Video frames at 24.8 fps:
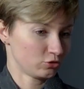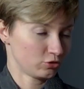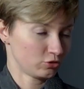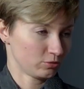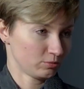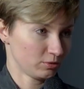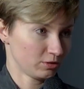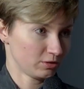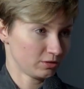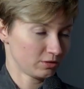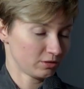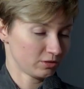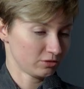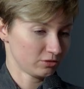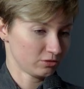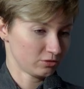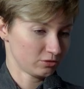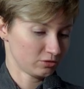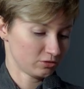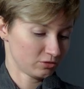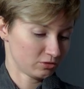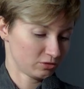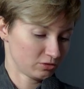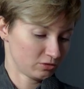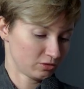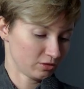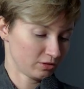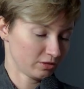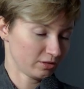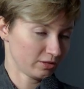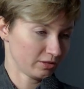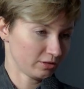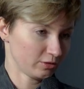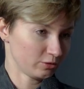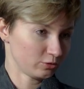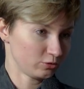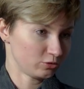Ms. Olena, can you please
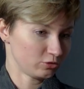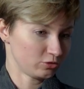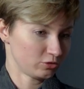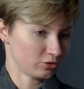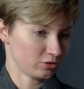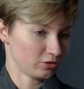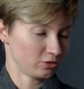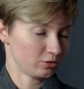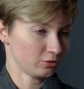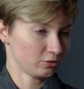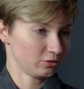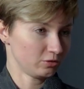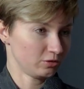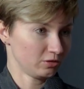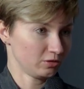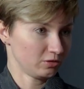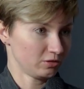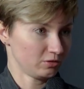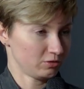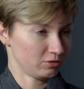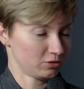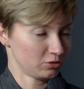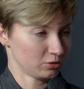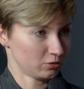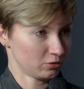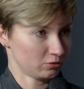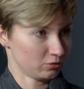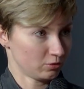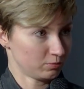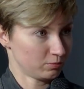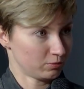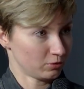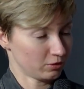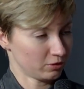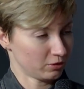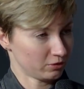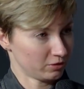tell us what are the
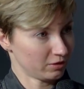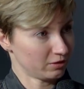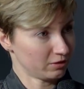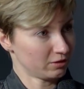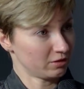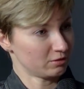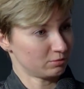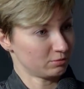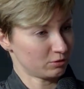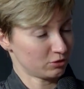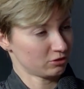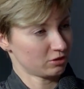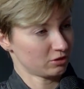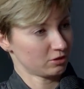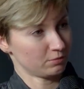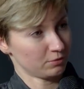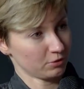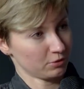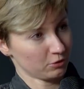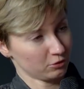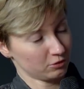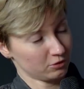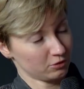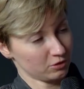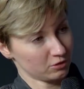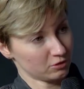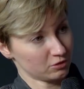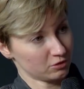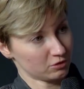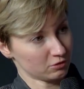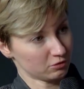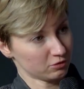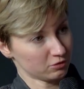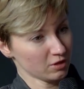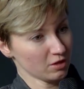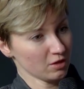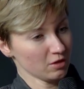difficulties faced by the
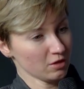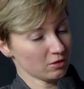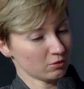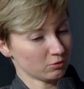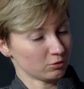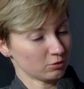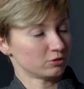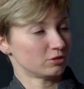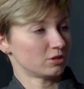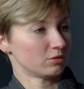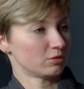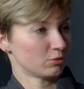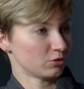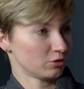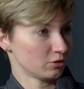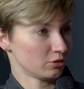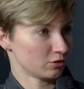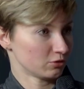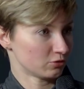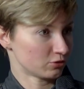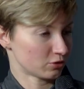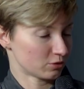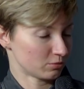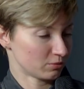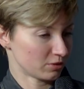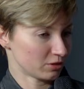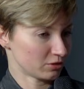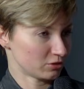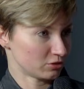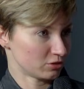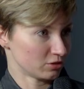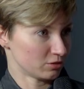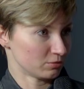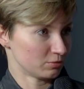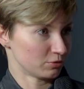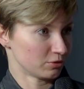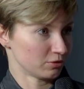families of
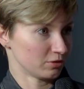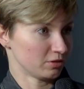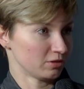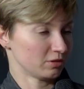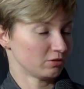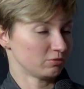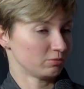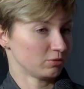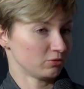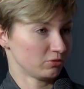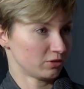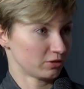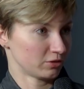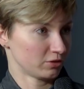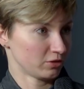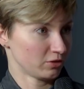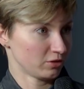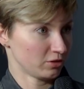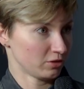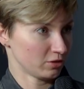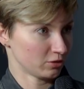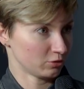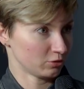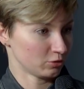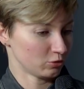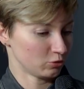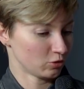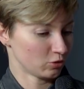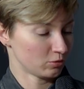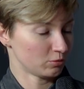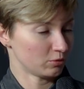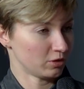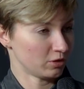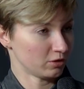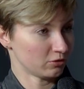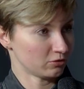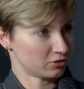the captive Marines
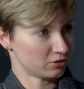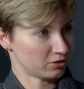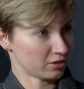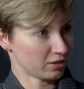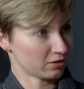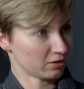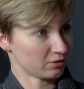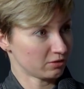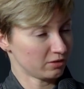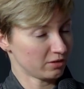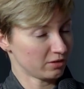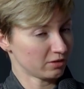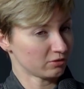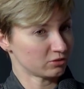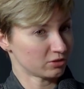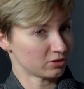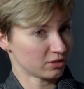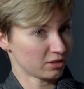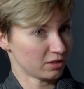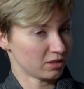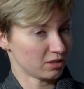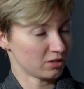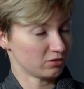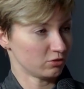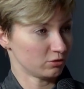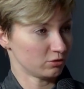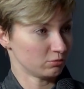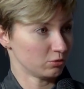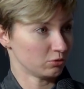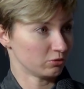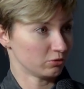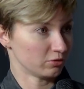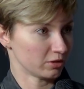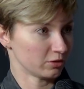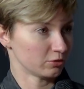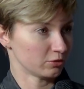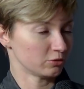getting information
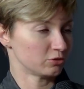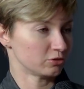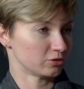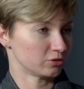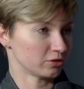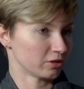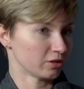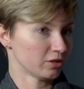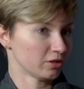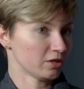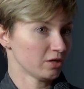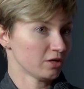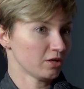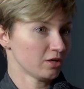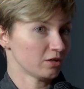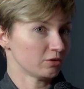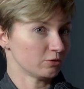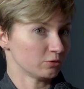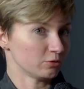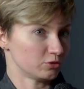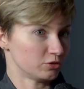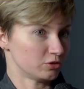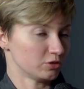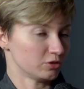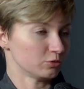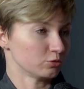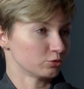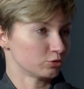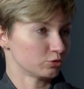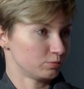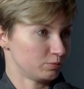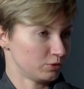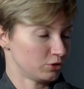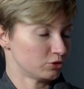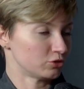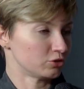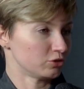about them, bringing them back
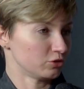home?